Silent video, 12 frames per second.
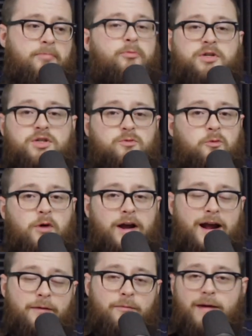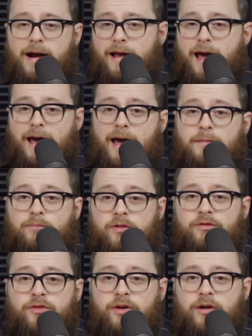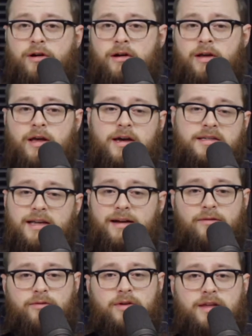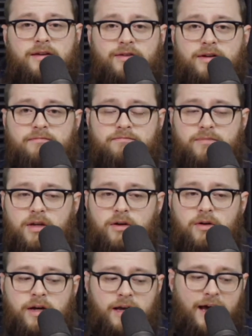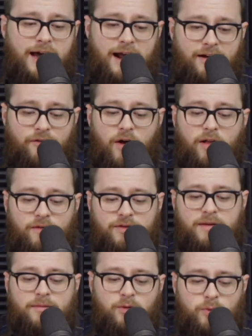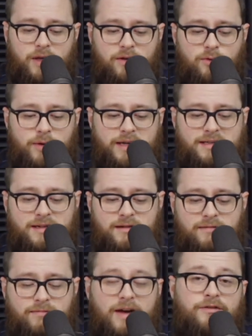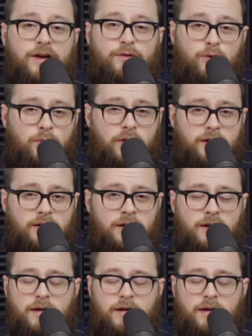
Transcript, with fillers: which is what I'd I'd prefer because I didn't really even you know out of all of them the Wii U isn't my favorite one.